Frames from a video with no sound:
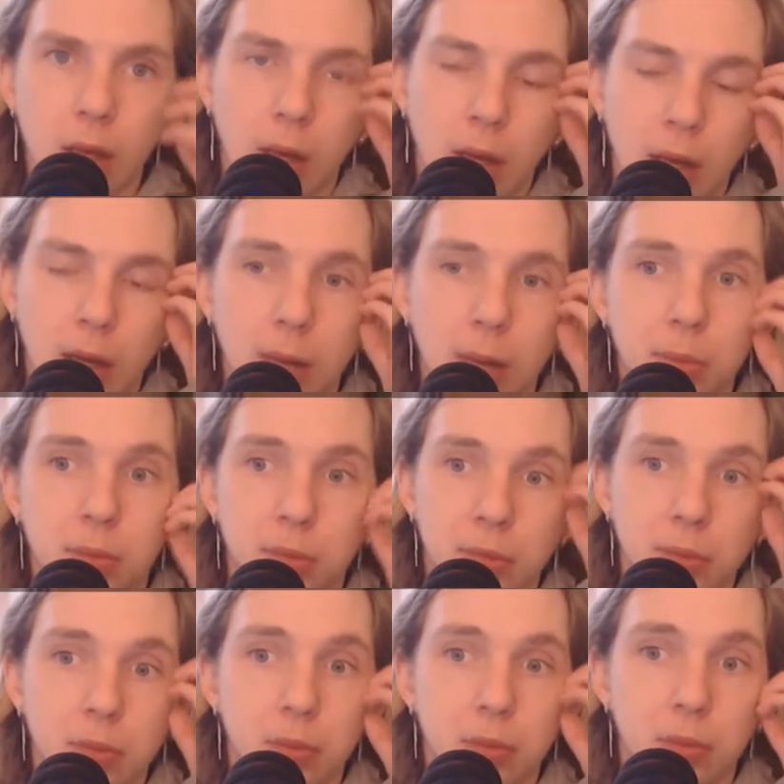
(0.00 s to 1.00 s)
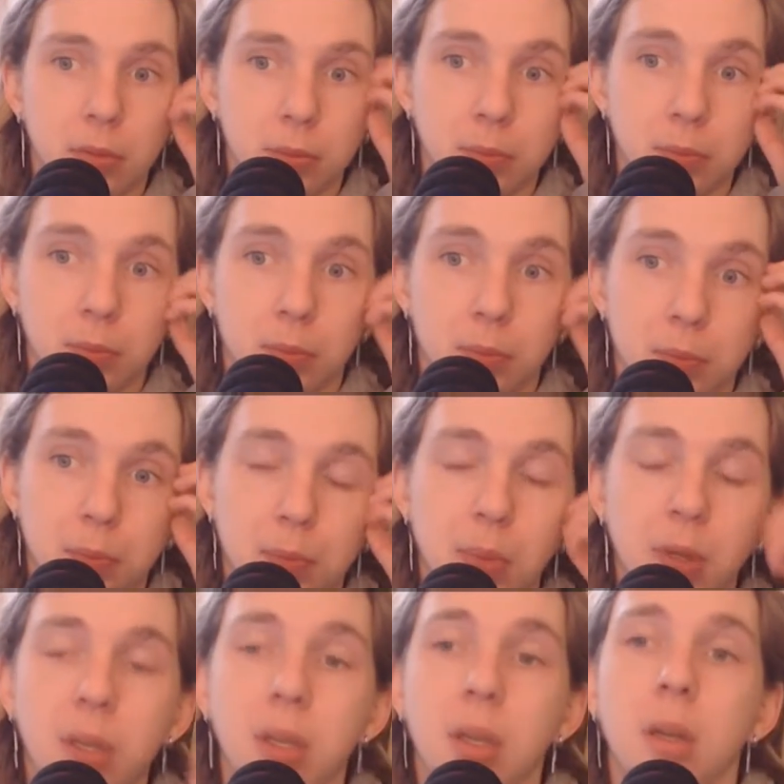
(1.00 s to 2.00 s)

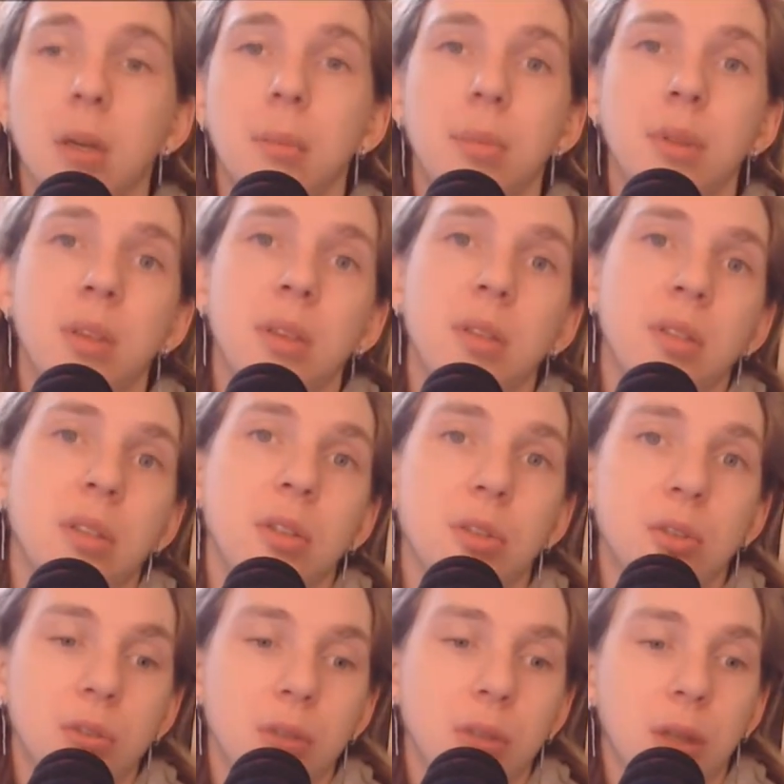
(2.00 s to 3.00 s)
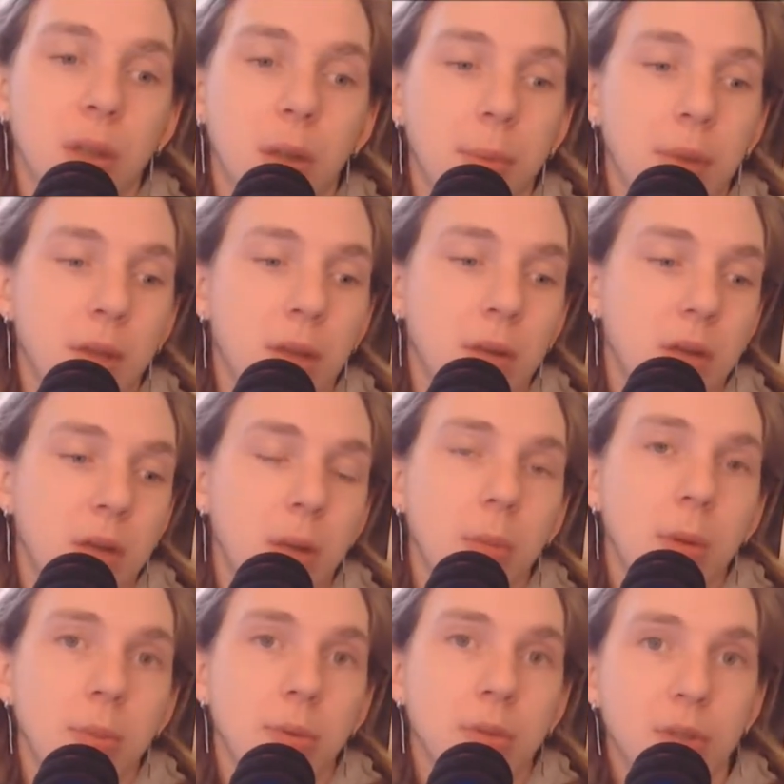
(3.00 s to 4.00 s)
But yeah, Bethesda usually, they'll
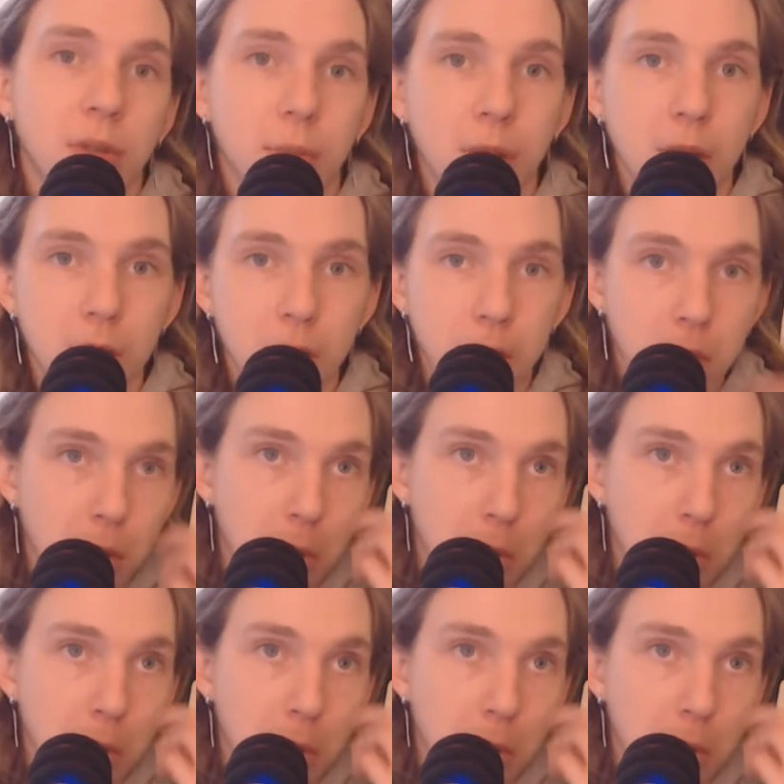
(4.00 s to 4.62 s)
come up with something new.